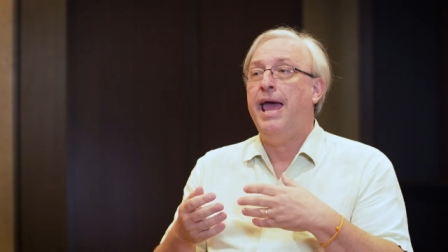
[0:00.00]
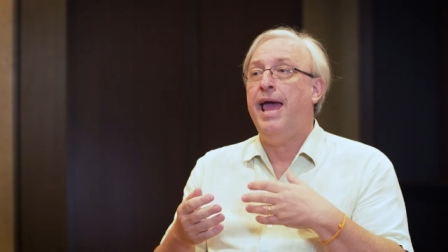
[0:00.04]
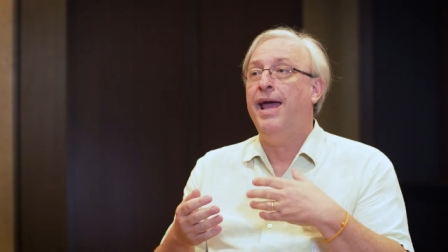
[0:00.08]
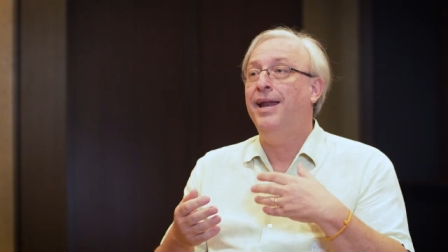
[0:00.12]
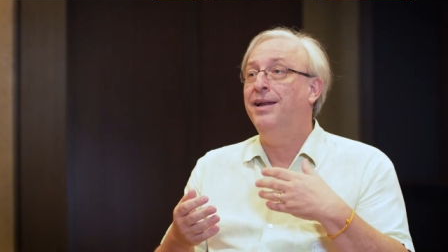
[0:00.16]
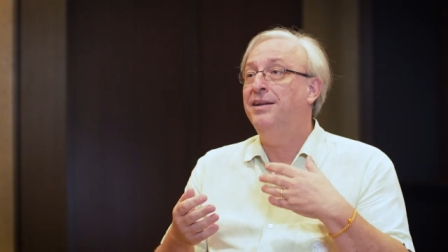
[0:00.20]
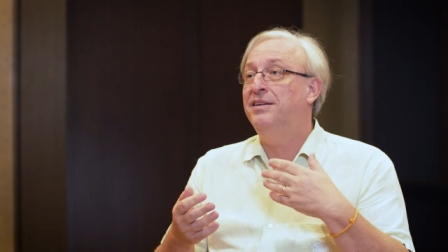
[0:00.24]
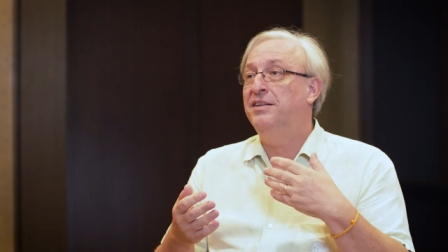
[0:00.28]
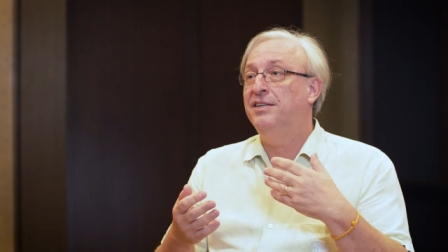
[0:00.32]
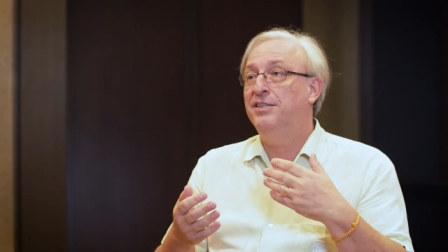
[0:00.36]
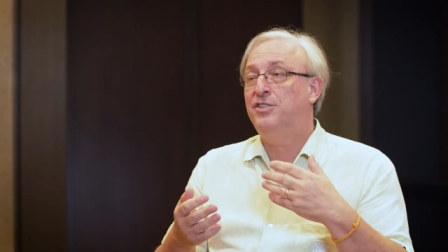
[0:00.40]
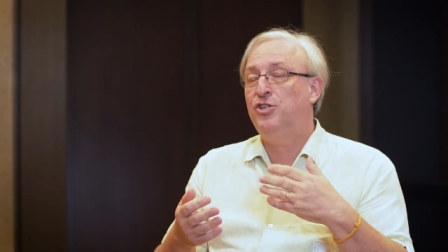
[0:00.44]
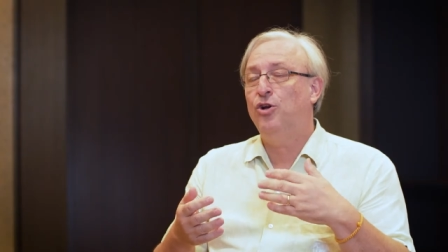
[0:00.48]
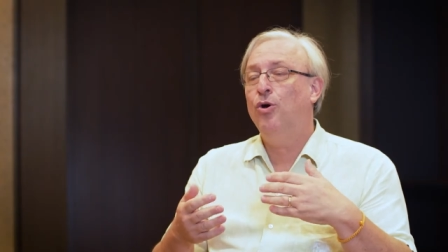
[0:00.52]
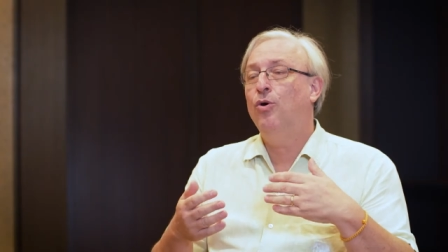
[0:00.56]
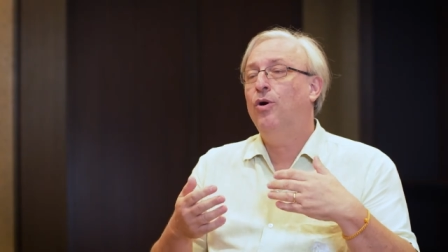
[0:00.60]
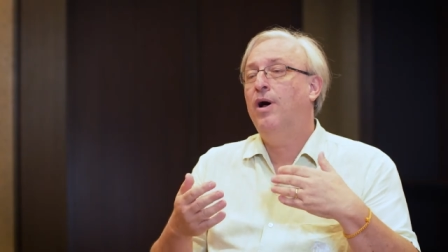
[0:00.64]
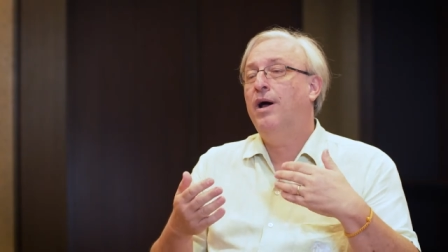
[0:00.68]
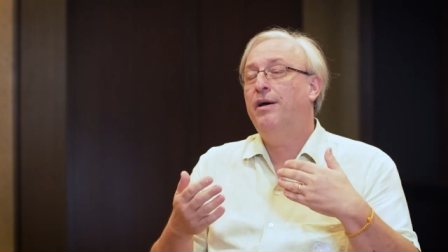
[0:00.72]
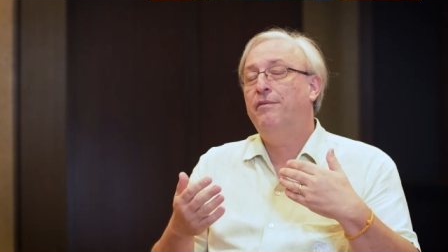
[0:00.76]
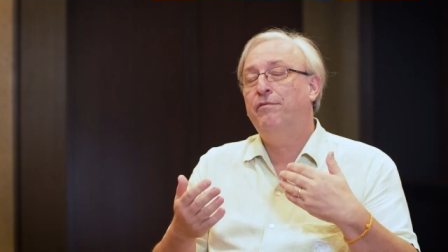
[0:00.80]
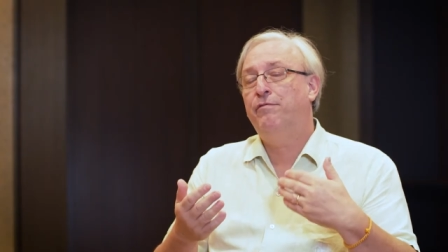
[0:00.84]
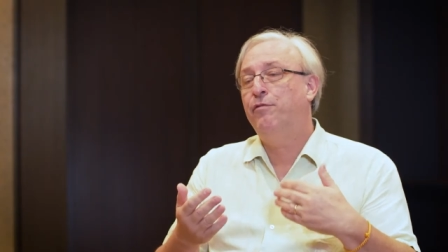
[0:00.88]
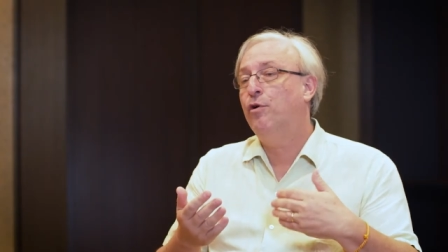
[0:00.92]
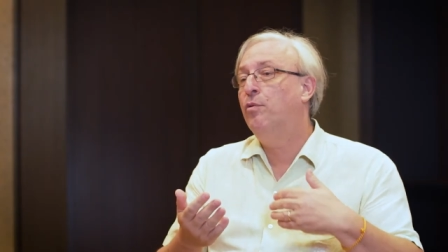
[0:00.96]
And
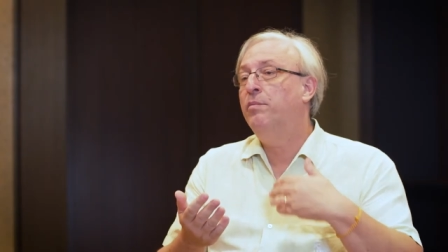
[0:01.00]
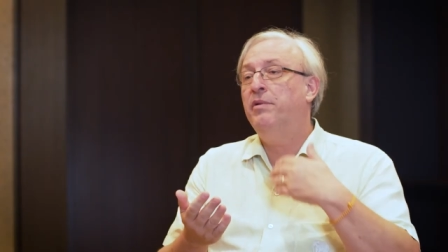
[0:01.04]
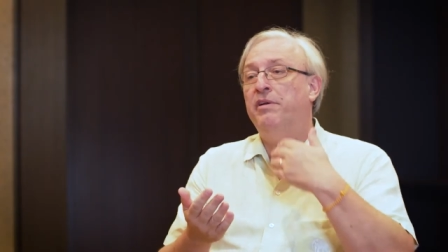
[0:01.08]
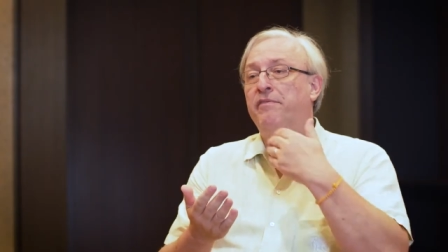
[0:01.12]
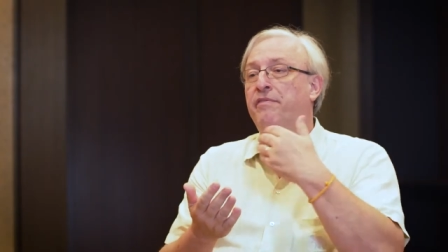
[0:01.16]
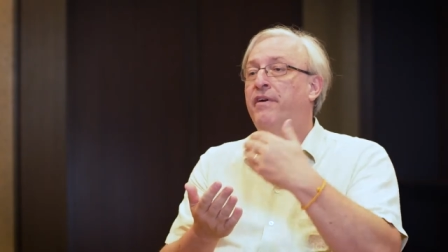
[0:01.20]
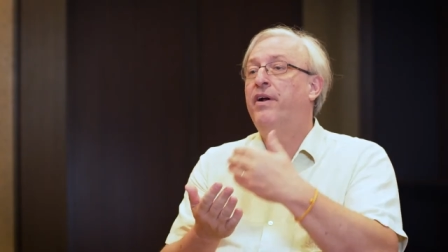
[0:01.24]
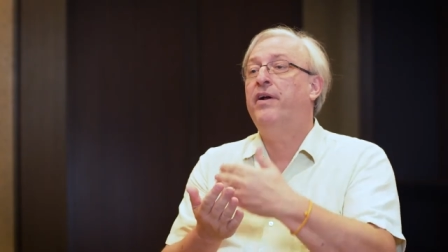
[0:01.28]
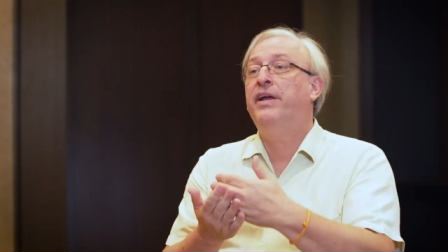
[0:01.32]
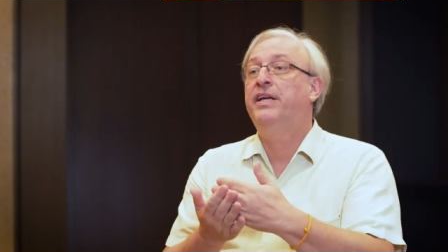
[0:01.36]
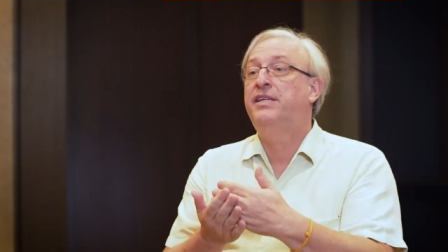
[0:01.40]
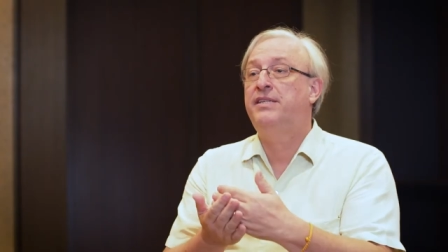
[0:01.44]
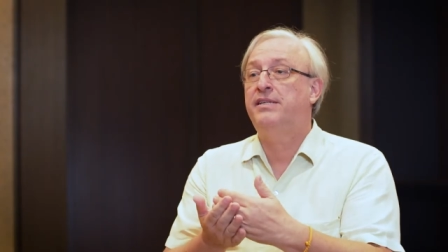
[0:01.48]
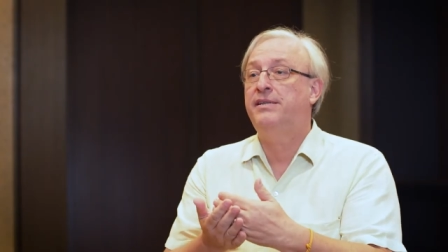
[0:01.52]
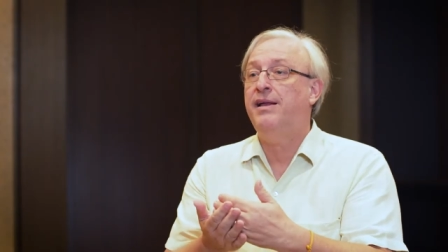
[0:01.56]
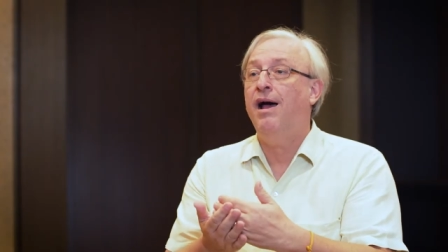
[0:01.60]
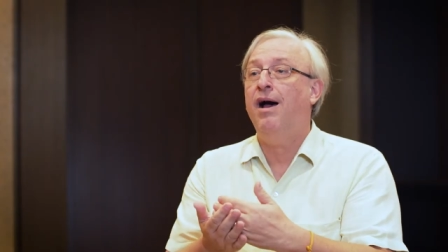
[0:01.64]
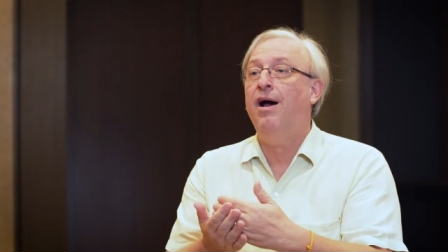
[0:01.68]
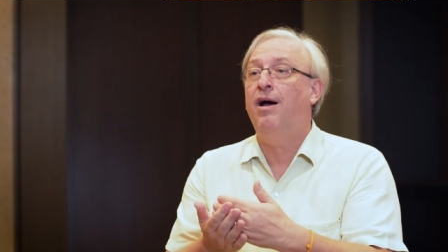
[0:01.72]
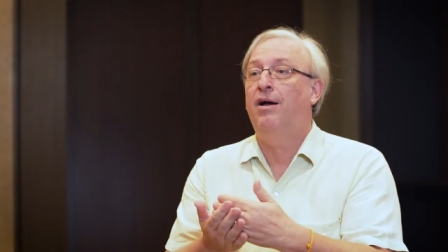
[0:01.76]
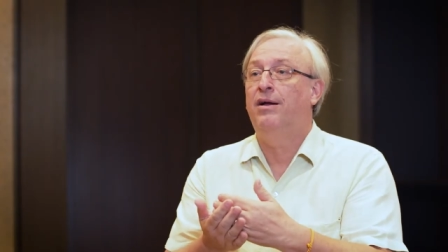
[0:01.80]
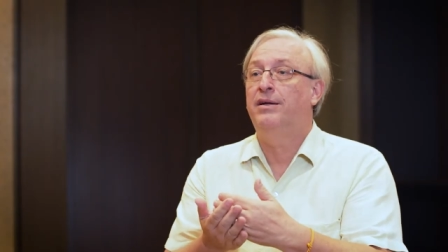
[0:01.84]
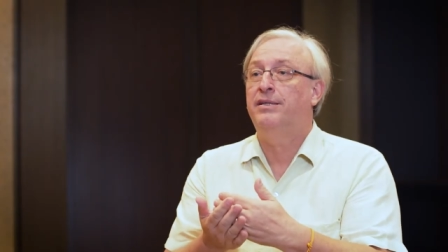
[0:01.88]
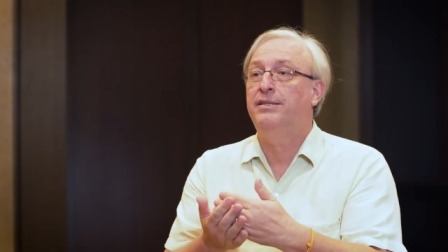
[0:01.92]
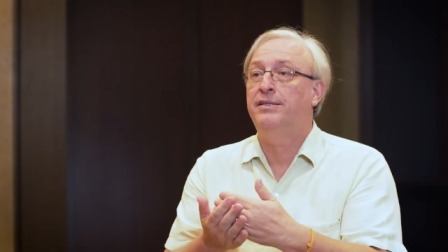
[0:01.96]
so from the very
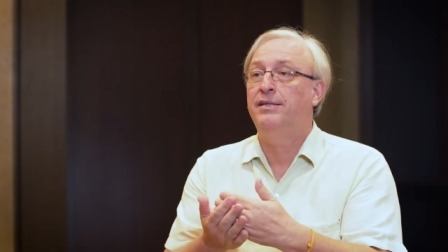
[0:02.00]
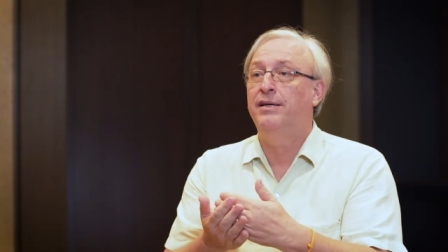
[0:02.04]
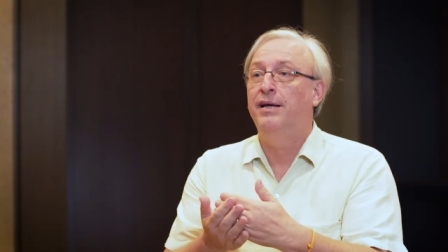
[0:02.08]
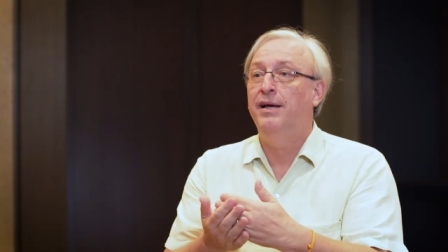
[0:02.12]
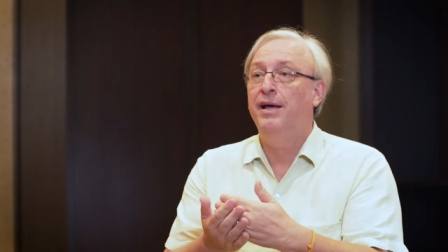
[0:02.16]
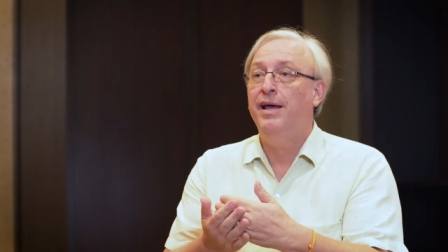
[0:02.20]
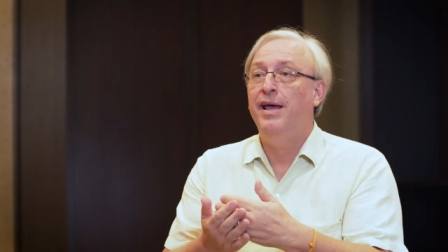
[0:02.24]
start,